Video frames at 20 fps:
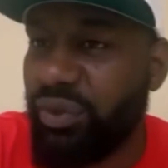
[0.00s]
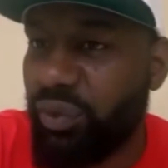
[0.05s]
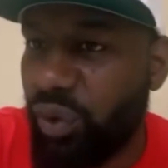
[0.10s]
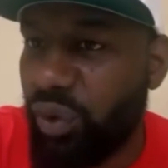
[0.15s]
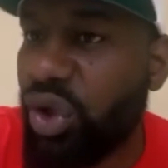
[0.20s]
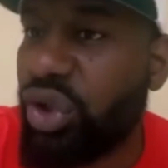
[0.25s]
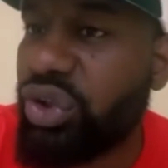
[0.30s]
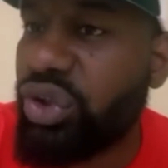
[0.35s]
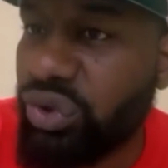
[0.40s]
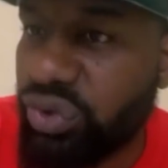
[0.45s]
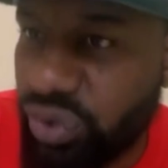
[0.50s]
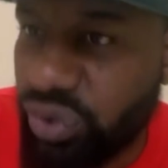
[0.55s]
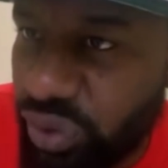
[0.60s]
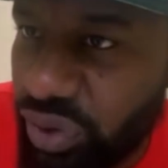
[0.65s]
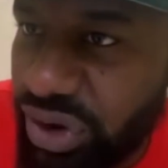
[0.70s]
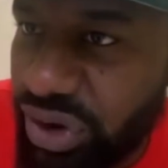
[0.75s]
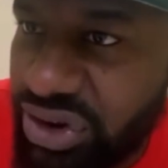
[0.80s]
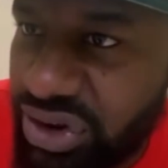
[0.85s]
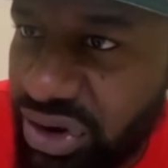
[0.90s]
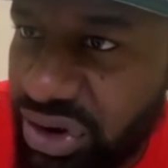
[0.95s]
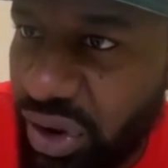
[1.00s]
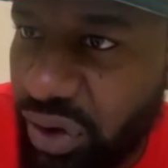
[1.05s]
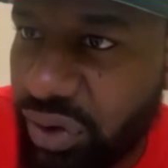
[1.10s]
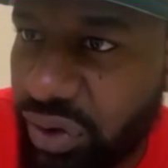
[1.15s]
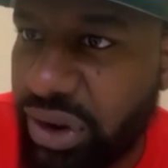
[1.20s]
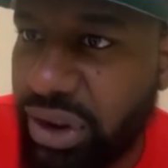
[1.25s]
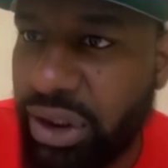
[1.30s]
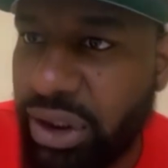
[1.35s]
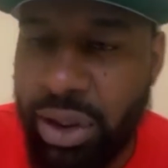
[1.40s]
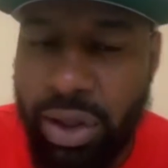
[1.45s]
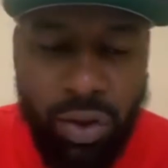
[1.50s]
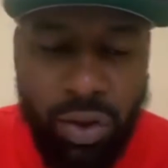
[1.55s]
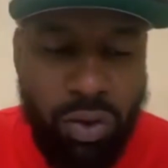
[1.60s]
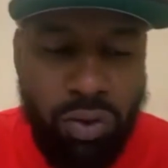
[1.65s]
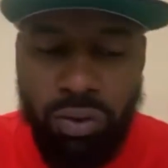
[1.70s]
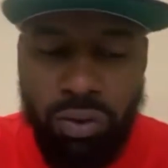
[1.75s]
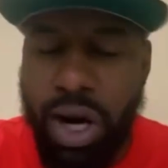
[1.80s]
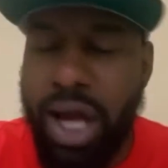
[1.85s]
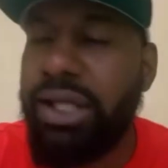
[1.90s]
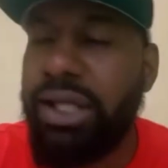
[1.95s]
and walk you through this slowly.
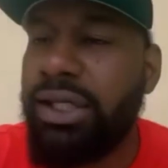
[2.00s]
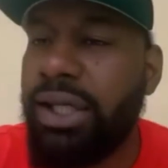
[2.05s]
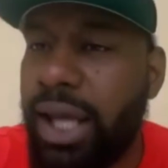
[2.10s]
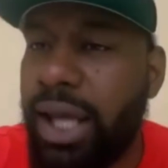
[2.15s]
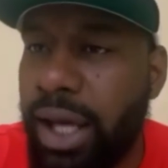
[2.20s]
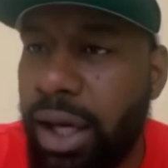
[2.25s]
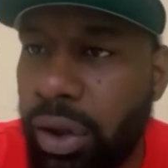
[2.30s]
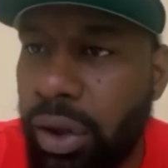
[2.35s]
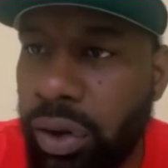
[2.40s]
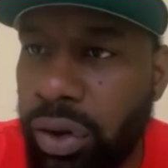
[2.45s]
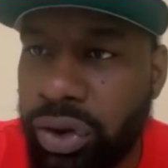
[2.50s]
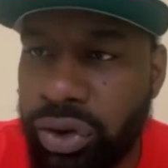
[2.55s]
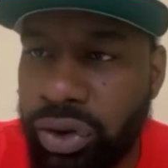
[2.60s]
Yeah, right now,